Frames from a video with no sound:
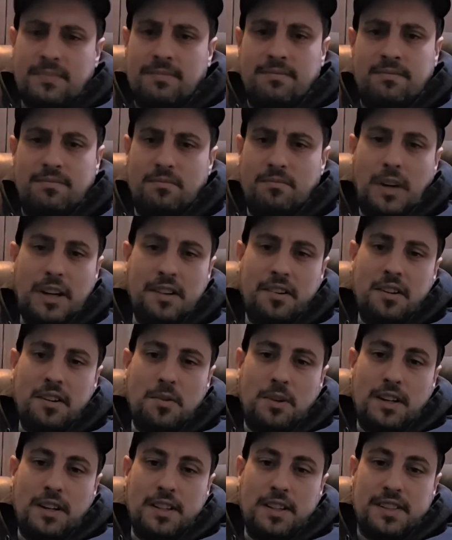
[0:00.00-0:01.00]
whether they
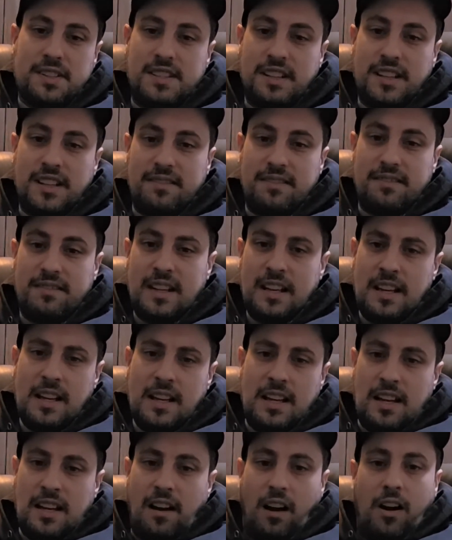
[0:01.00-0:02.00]
want us to
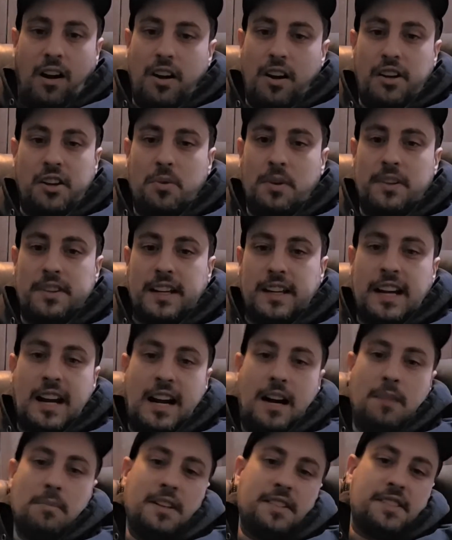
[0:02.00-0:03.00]
argue in the
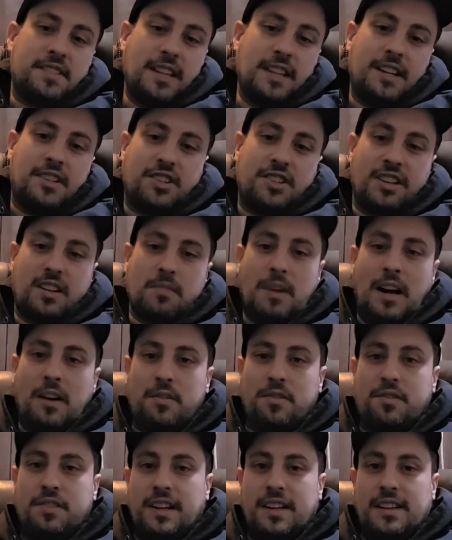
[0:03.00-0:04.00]
comment section
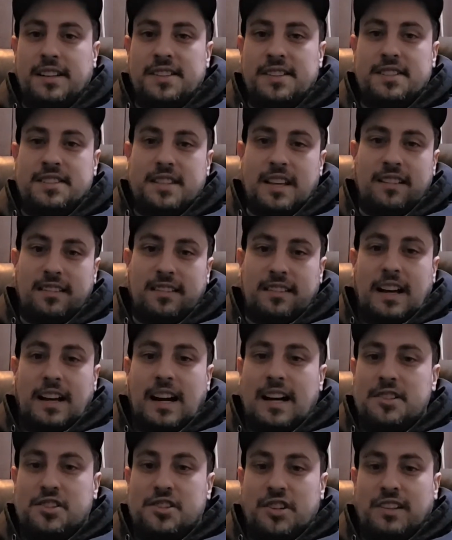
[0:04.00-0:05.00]
about things that
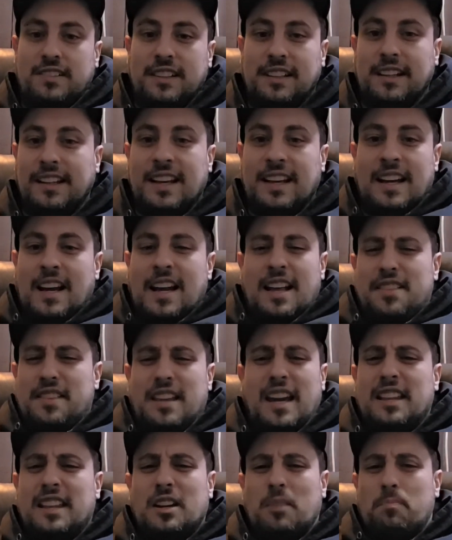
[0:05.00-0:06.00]
logically
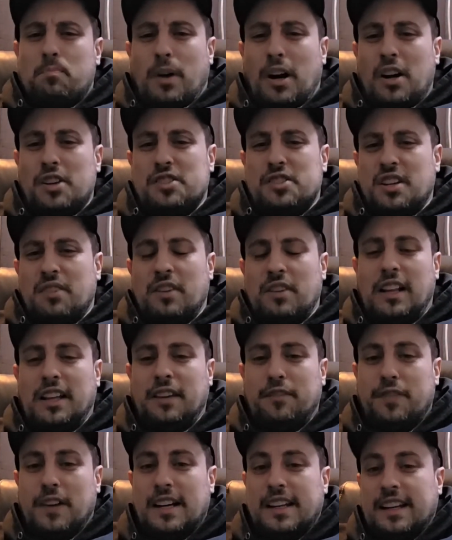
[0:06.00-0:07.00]
neither person really
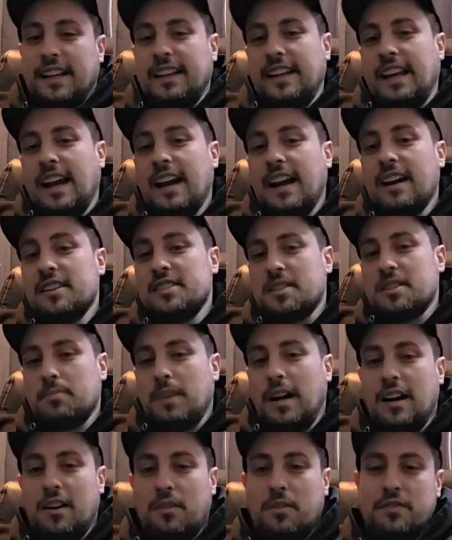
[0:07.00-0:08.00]
fucking cares
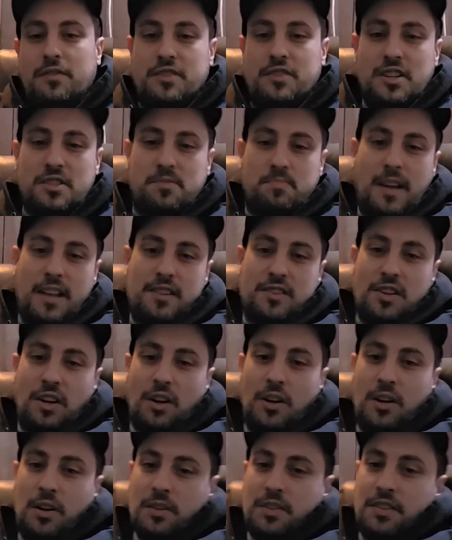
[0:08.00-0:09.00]
about. We've just been
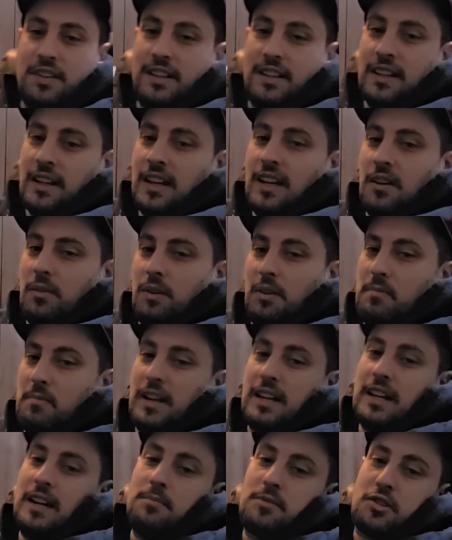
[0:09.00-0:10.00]
told that we've
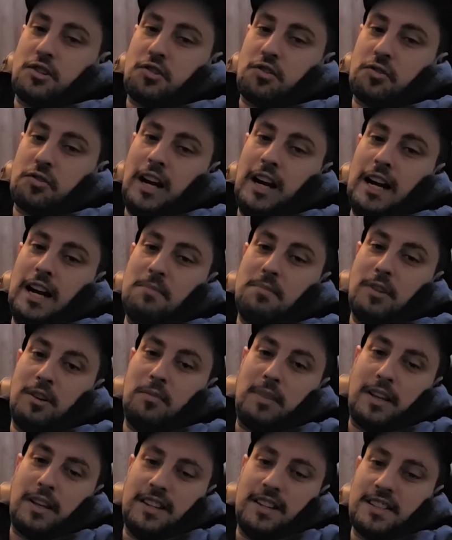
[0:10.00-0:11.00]
become tribal
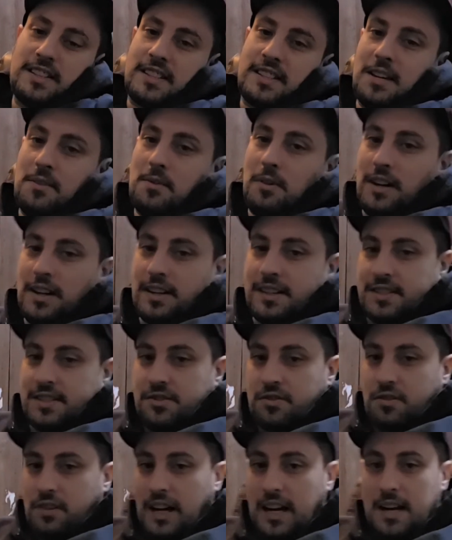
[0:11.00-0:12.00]
because they want us
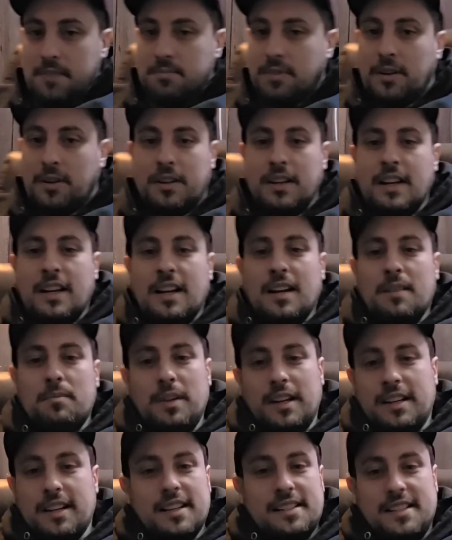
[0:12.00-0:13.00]
tribal,
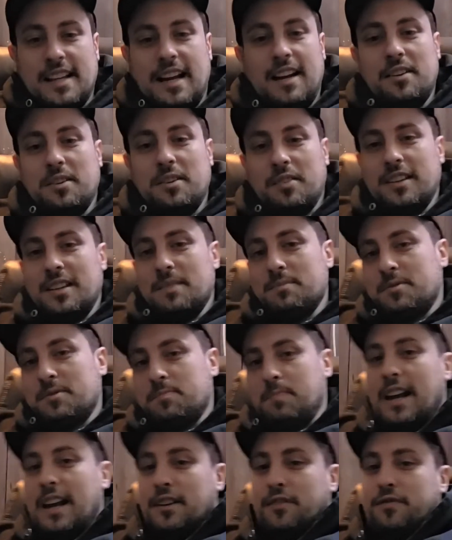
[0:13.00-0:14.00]
because algorithms
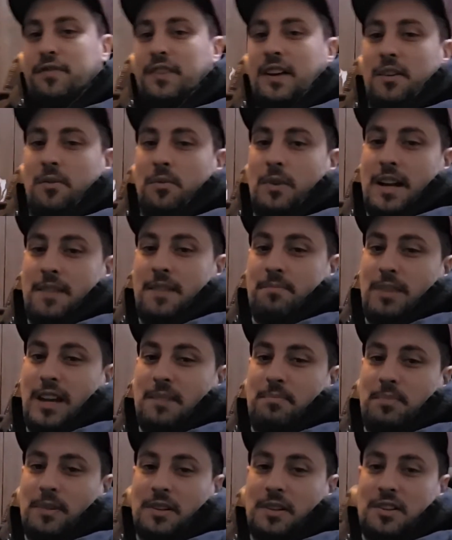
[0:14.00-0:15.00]
benefit when
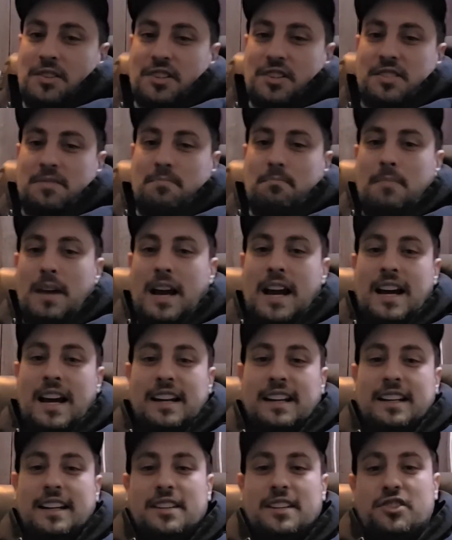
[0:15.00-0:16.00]
people are just mad
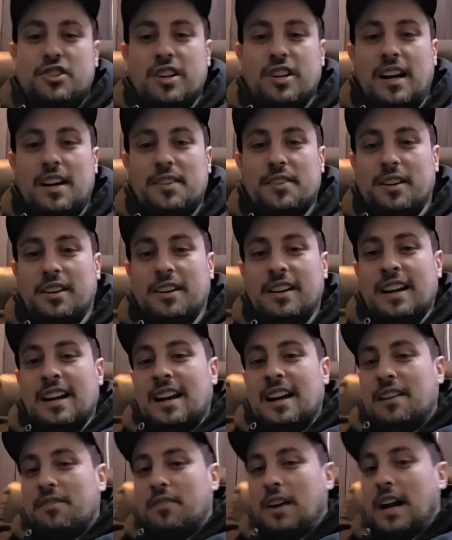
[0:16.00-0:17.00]
at each other
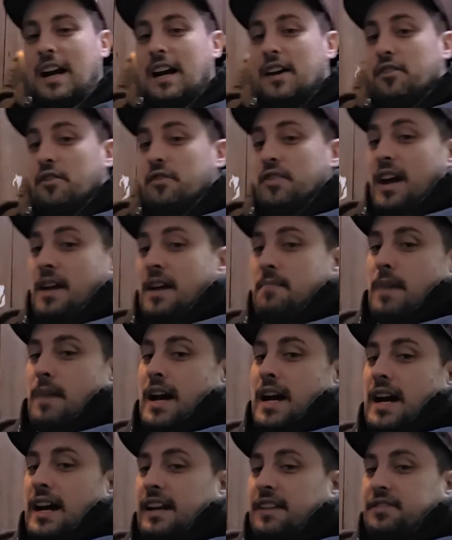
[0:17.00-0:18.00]
rather than
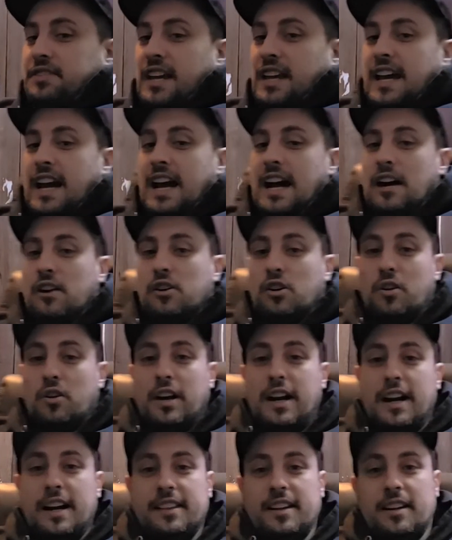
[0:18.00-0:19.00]
mad at the
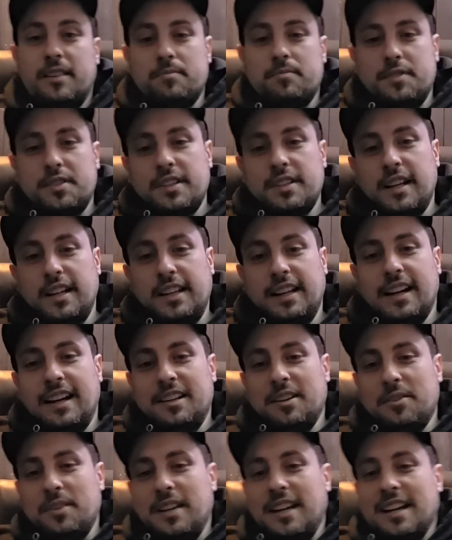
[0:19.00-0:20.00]
algorithms. And yeah, I
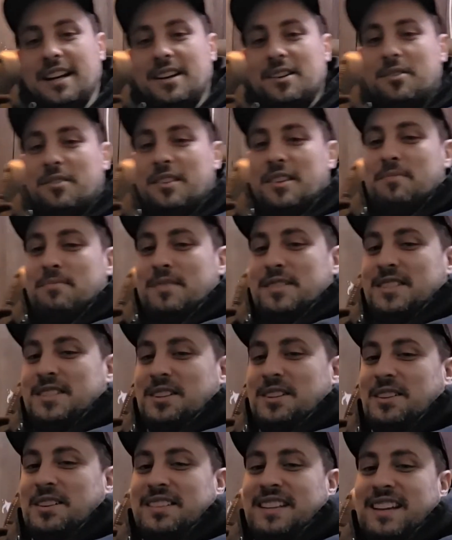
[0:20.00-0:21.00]
know the algorithm
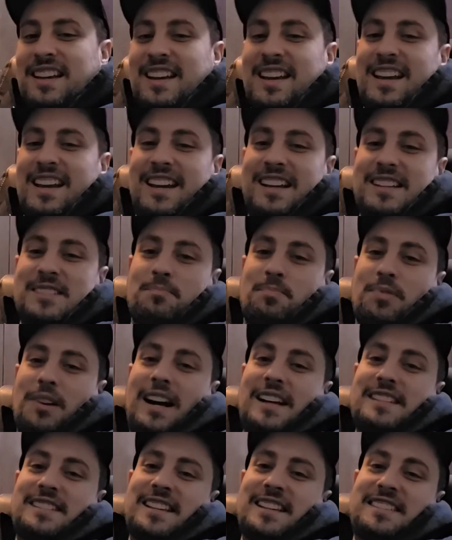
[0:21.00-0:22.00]
is
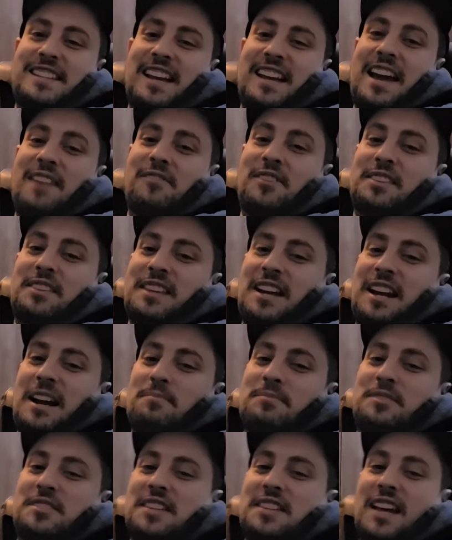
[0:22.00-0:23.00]
processing everything
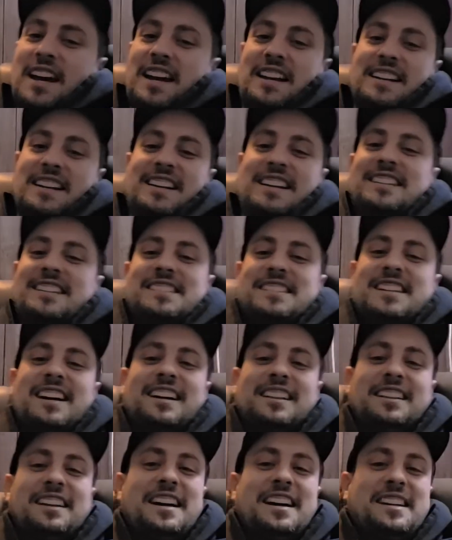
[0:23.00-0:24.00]
I'm saying, and it's
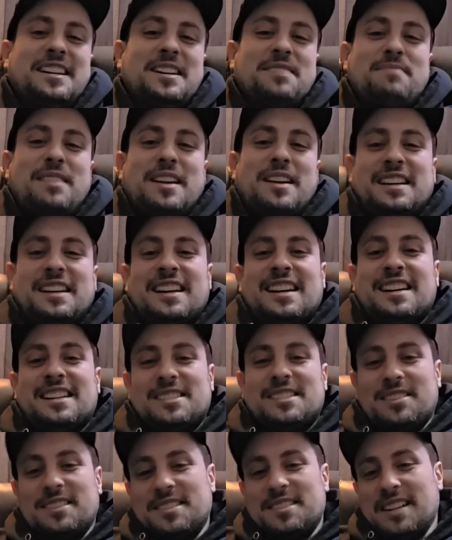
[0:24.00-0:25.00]
not liking me,
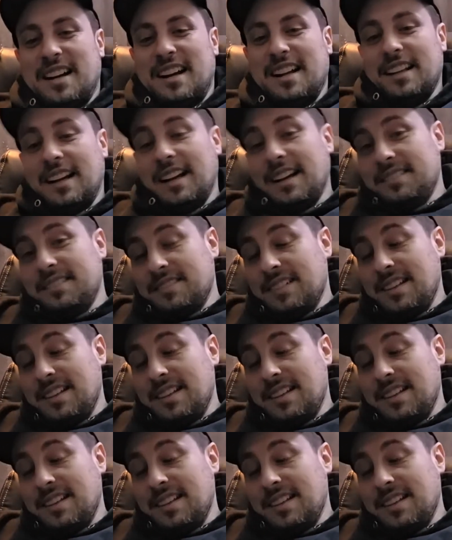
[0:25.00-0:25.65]
so it's not, and